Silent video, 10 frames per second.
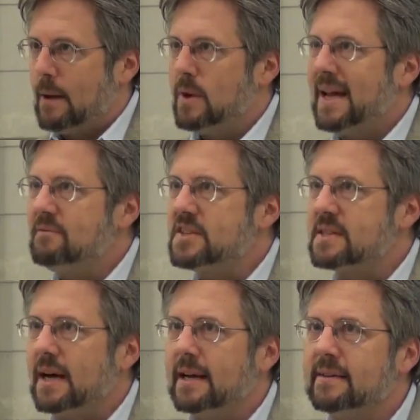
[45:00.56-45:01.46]
I want to
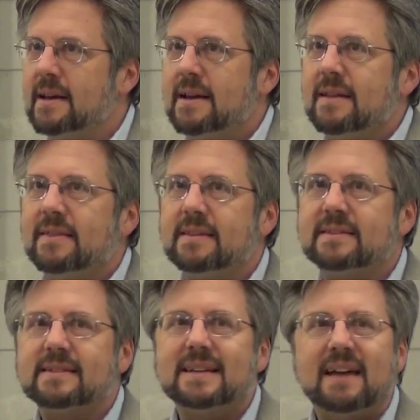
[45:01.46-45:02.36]
emphasize this
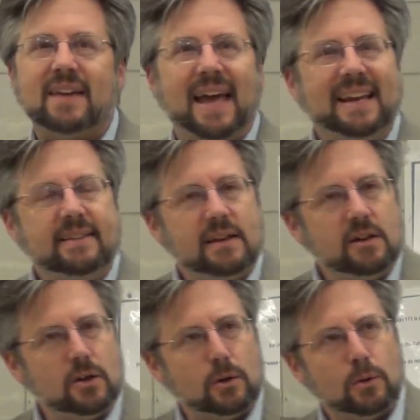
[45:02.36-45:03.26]
doesn't have
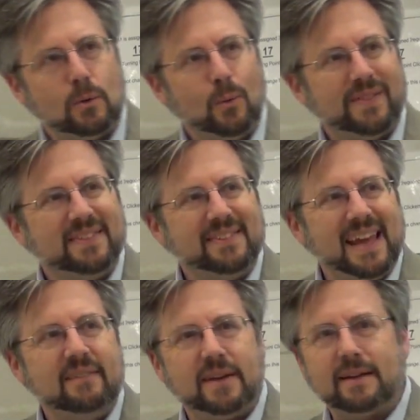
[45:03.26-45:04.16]
anything to do with
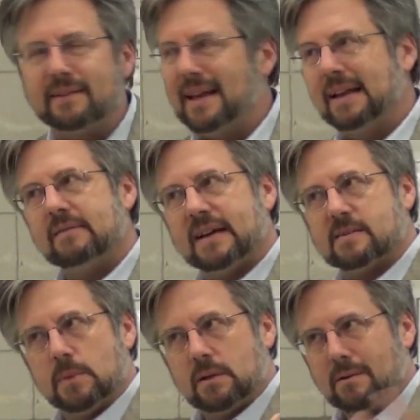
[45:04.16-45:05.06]
savings and
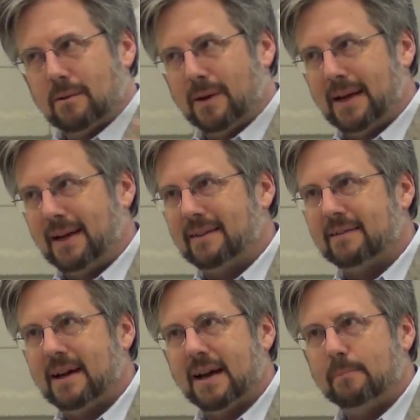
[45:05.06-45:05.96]
investment. Okay?
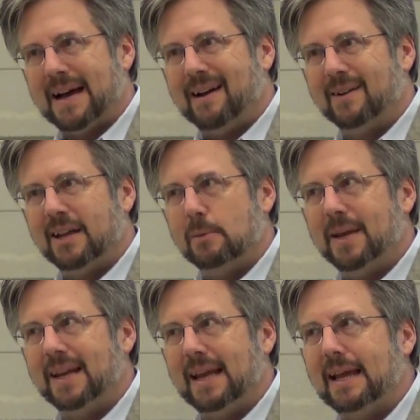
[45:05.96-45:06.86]
It's not about
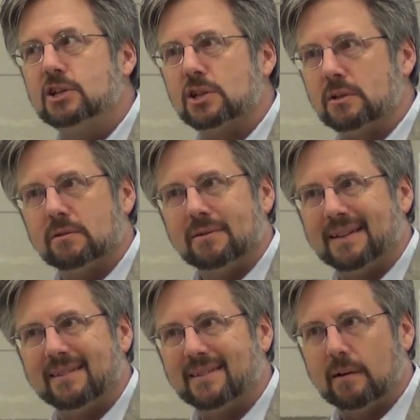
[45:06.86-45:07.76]
intermediation
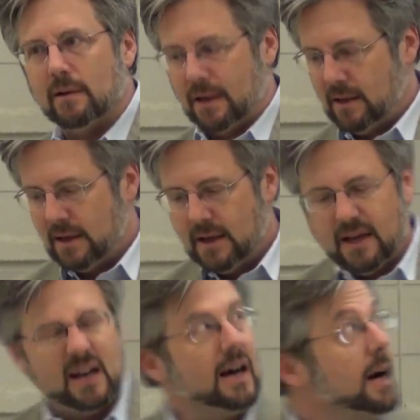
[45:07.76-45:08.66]
necessarily,
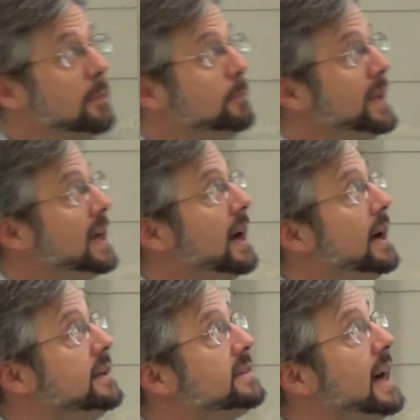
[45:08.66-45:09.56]

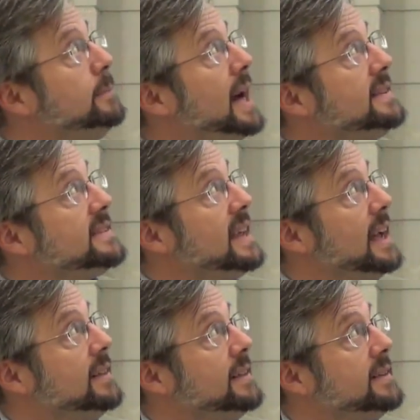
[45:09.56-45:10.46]
because I'm not
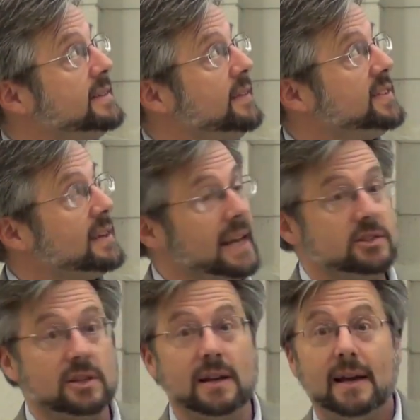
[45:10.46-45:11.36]
saying that this deficit
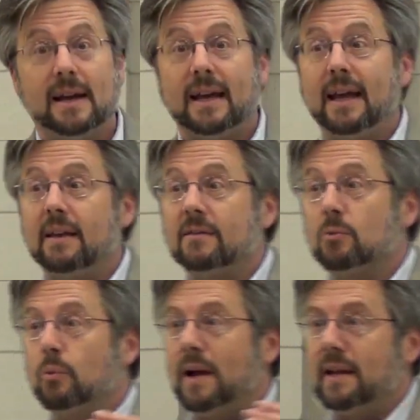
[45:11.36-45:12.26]
agent
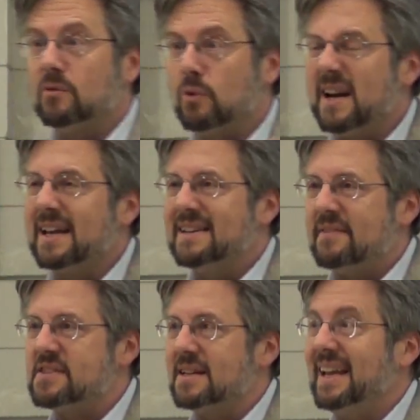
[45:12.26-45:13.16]
is running a
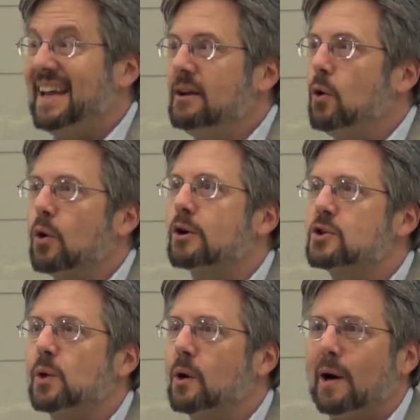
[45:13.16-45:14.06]
deficit in
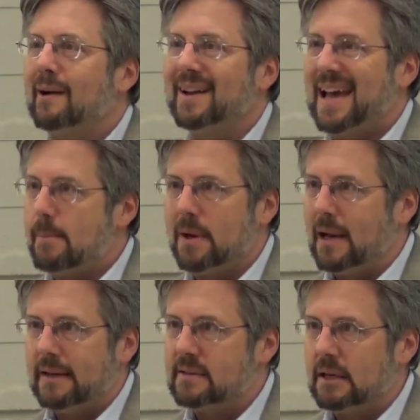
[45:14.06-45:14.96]
order to acquire a
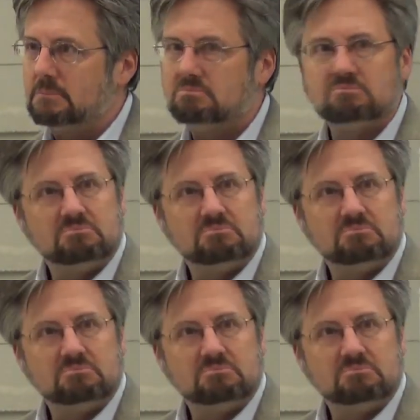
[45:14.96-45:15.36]
capital asset.